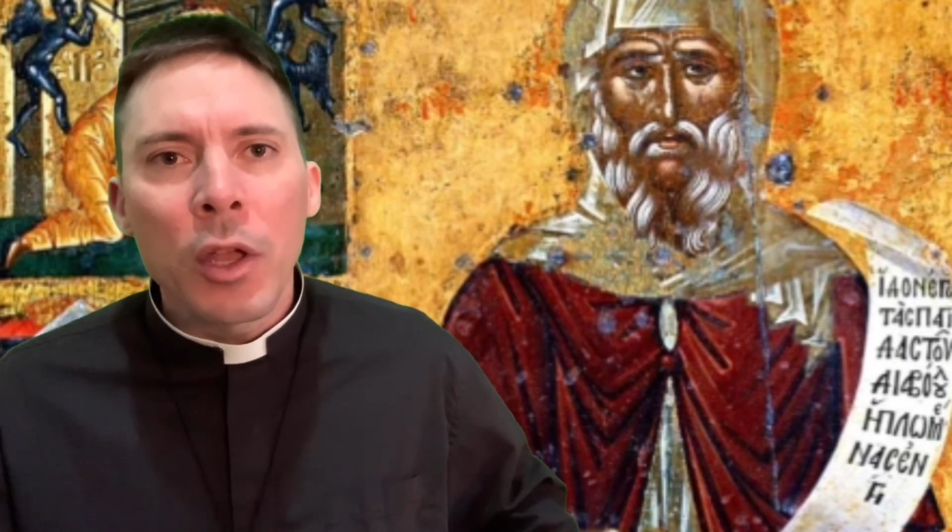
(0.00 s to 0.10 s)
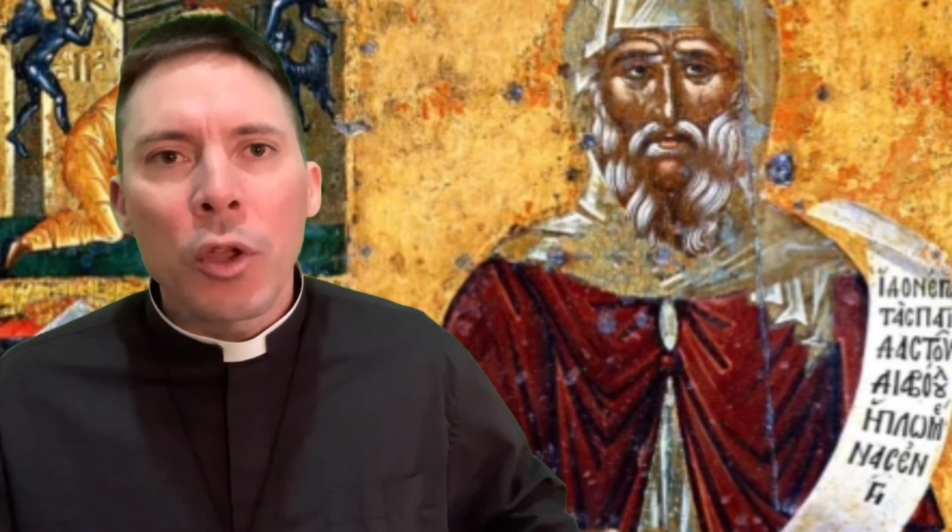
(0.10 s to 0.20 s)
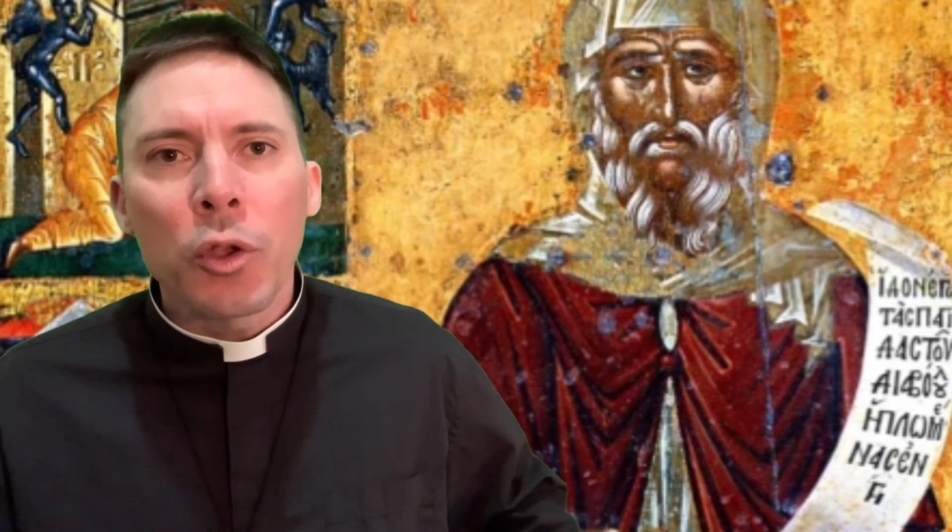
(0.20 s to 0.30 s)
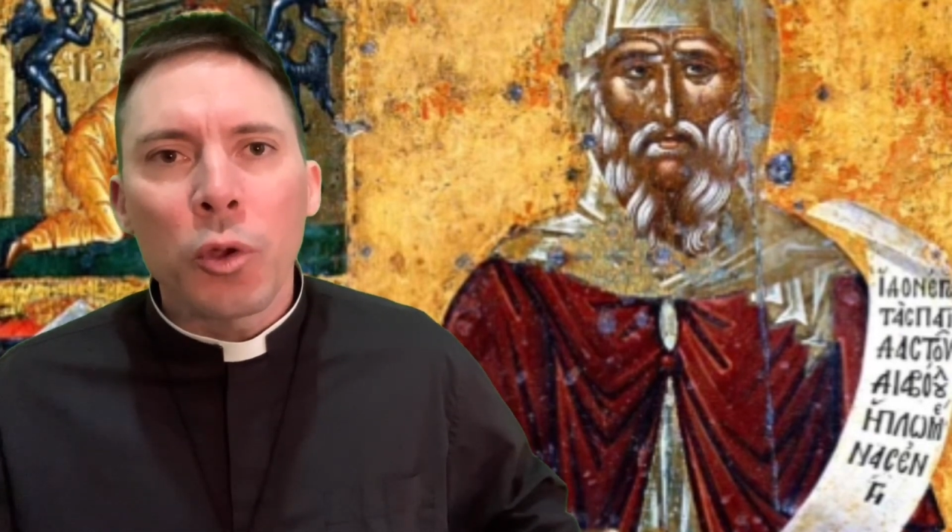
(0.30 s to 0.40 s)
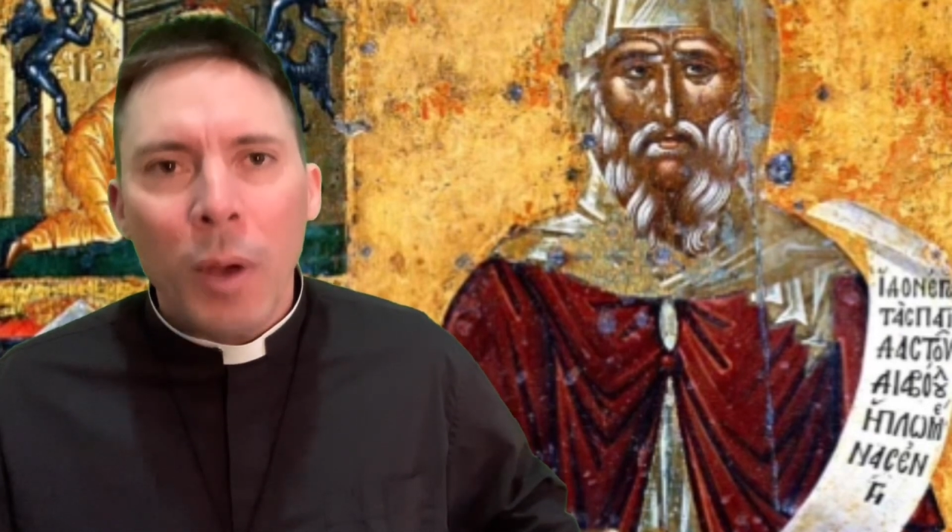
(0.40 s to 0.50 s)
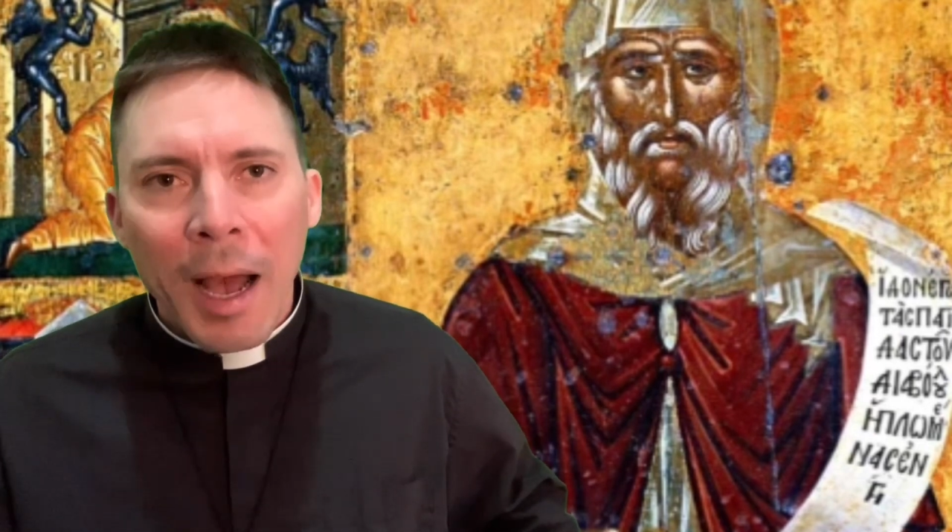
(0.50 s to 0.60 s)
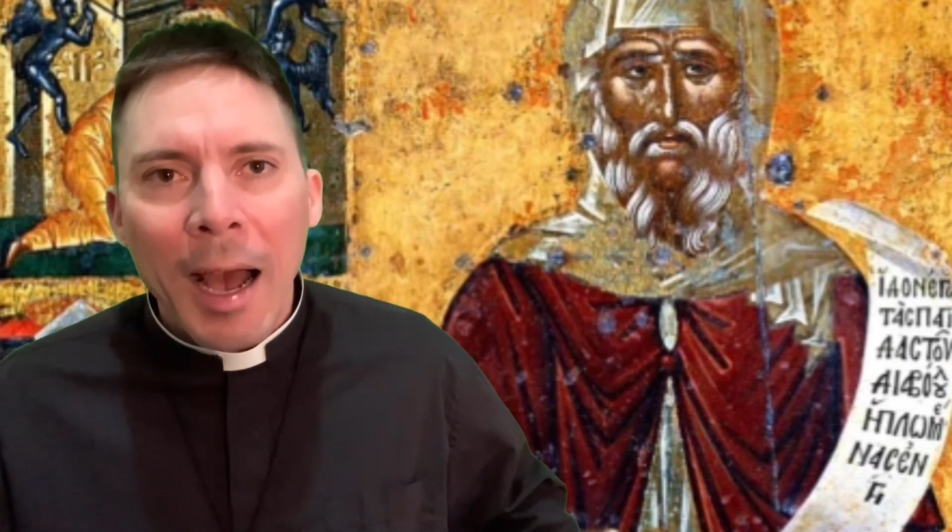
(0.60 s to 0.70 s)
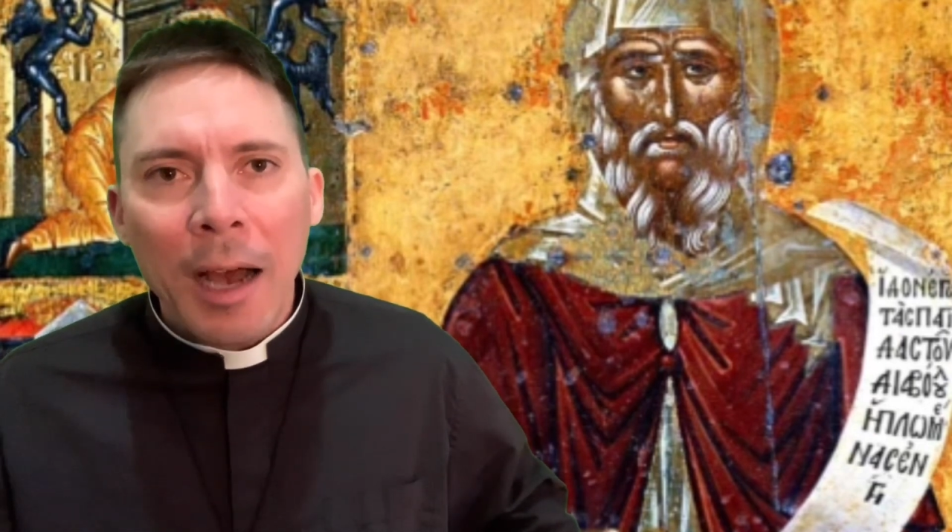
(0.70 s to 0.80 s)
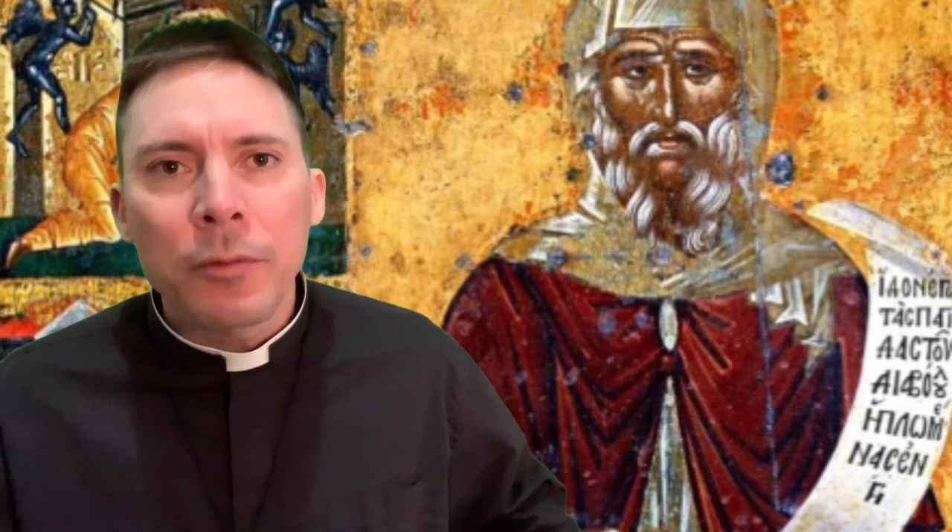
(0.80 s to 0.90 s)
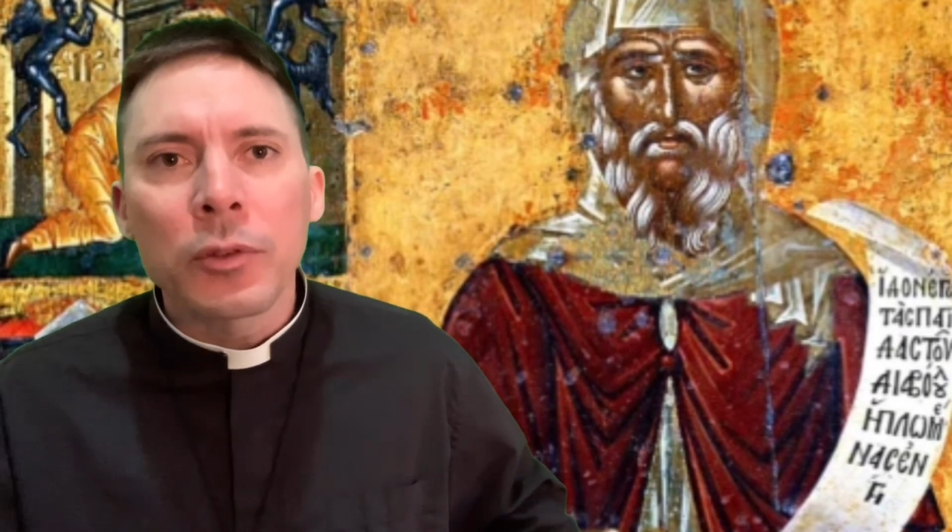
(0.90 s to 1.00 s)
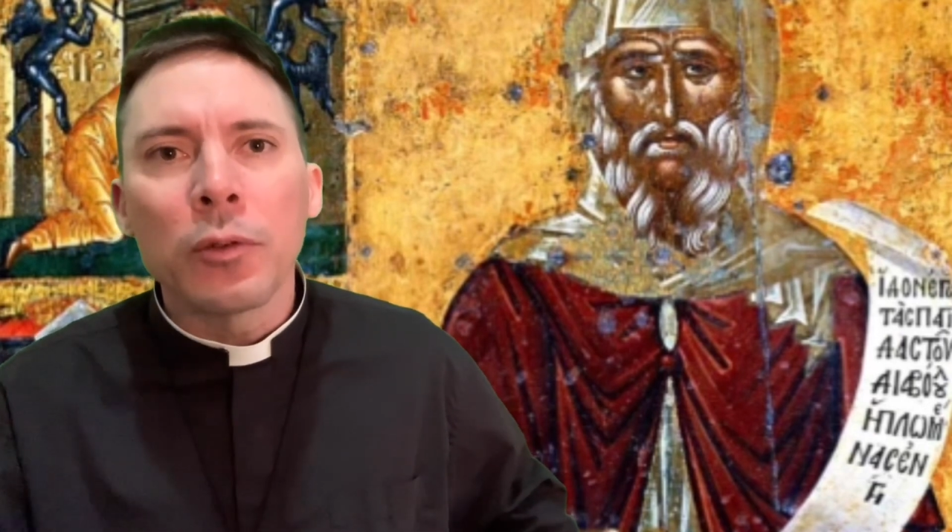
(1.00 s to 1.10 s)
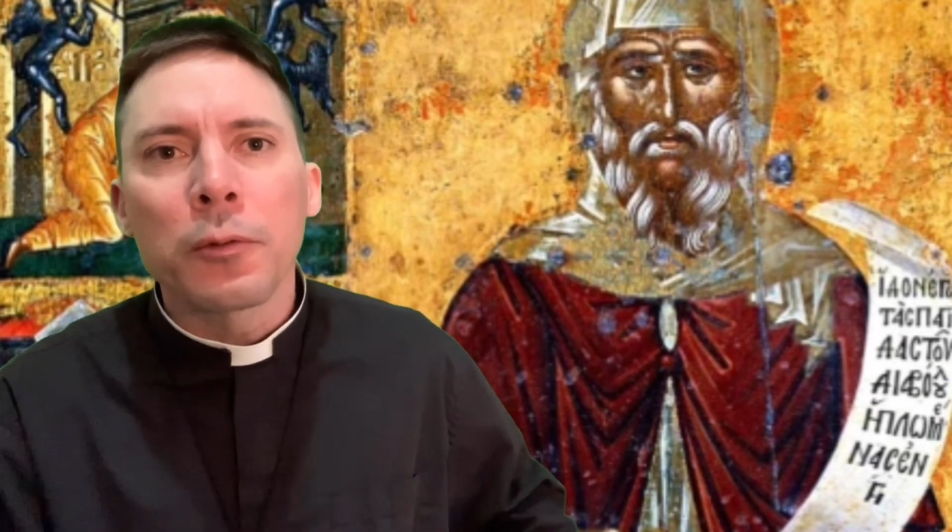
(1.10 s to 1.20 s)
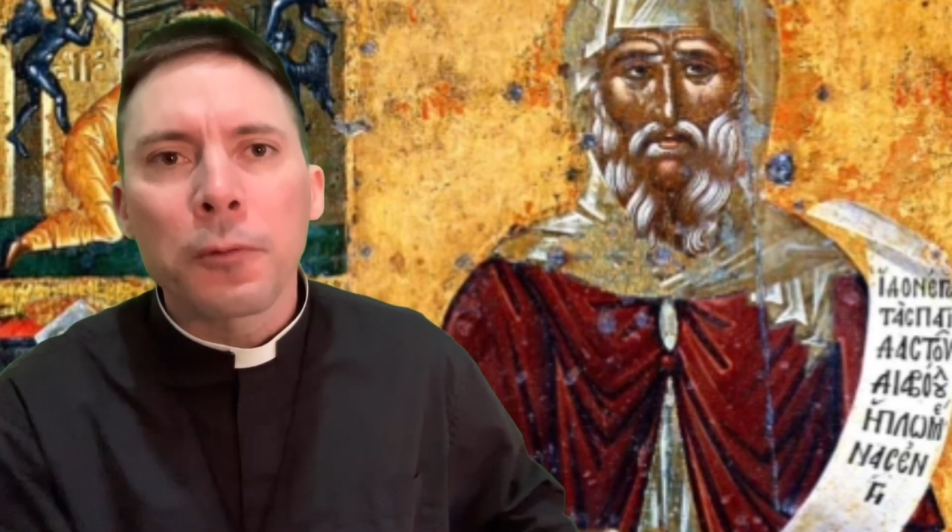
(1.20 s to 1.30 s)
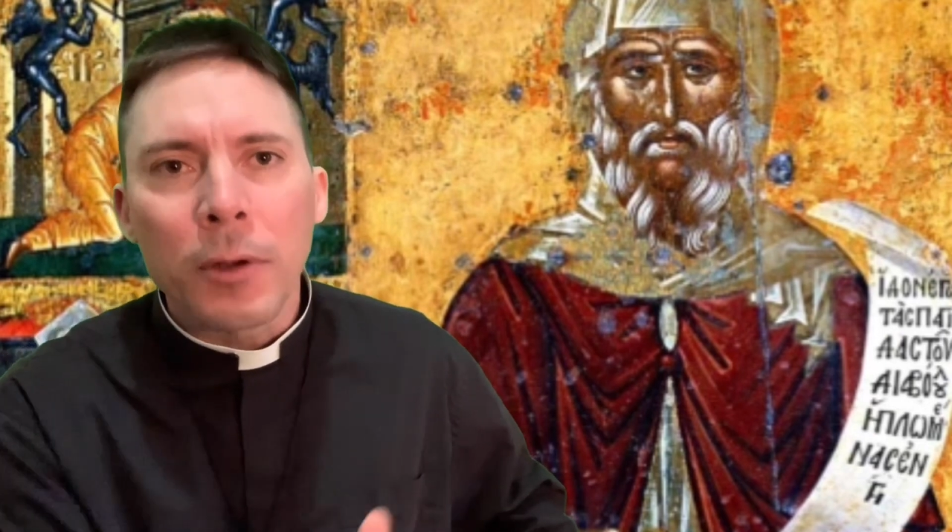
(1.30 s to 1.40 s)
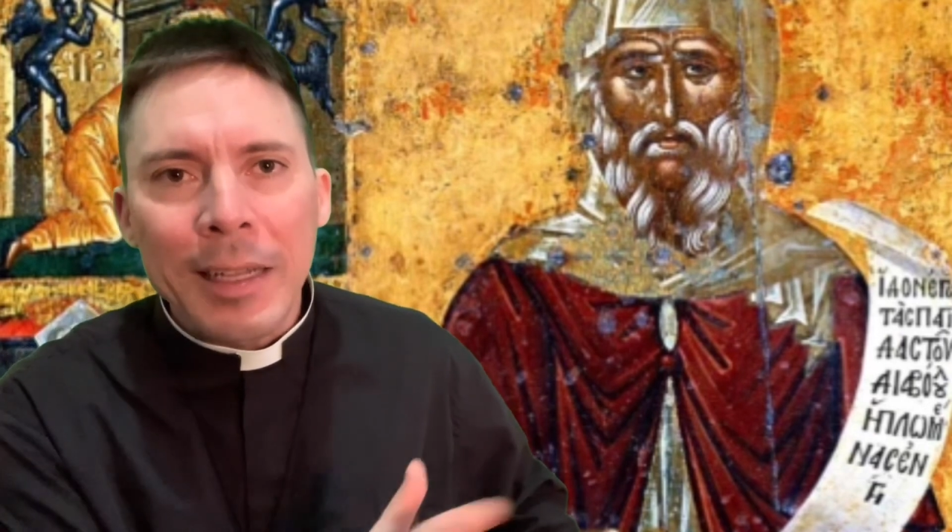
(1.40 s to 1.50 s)
You have to
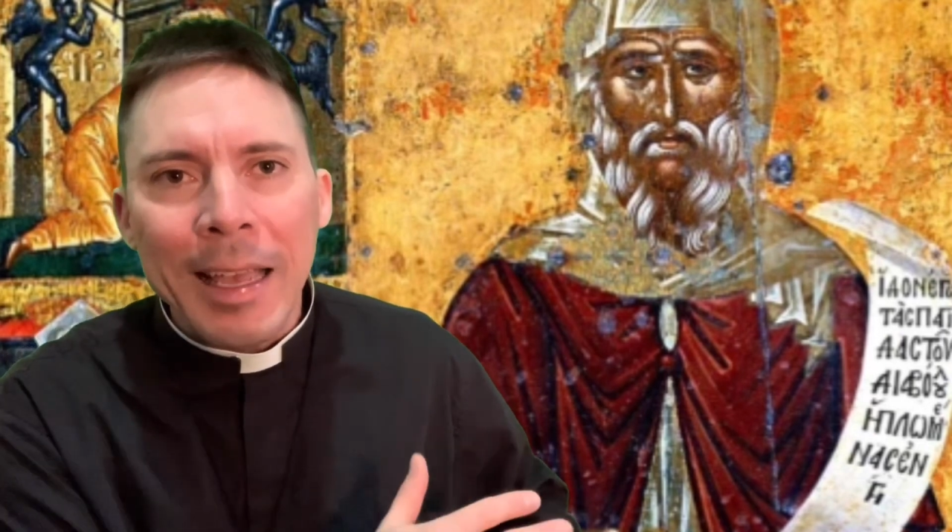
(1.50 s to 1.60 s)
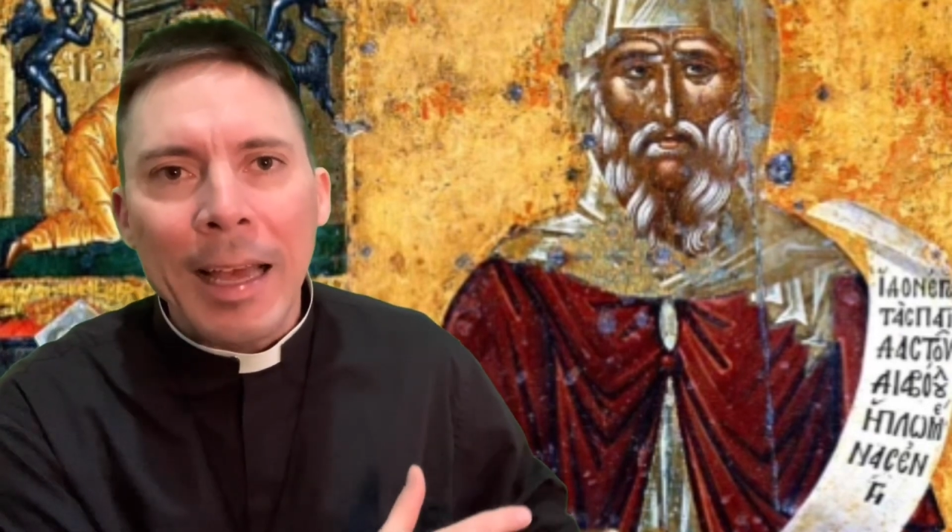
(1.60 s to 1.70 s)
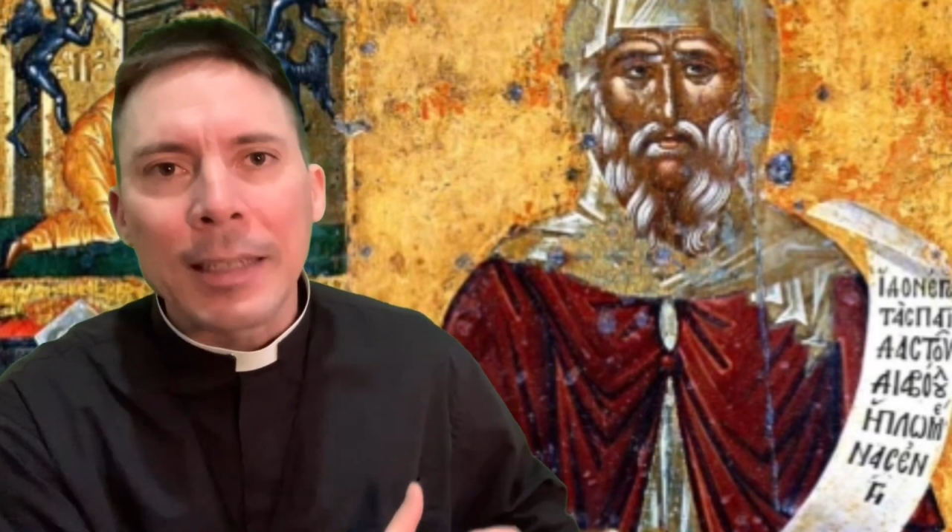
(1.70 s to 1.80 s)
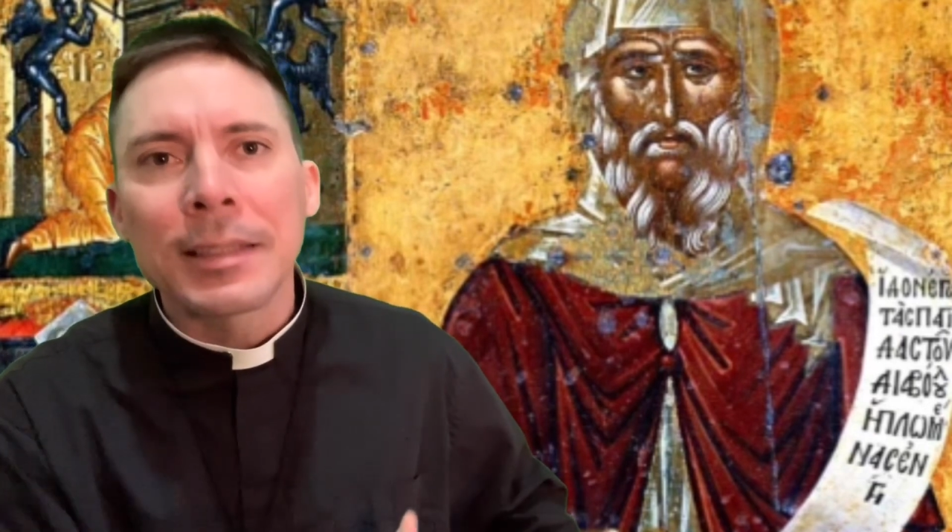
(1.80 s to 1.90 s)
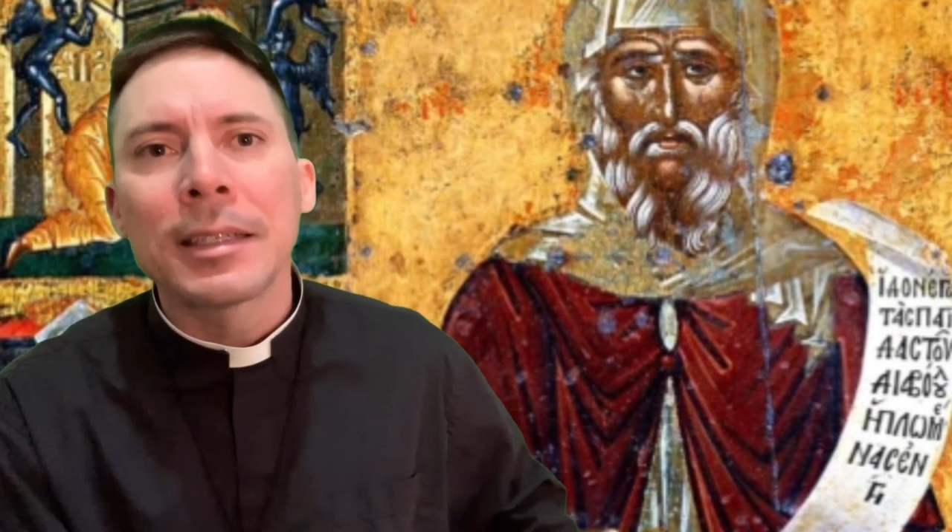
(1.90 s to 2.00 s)
forget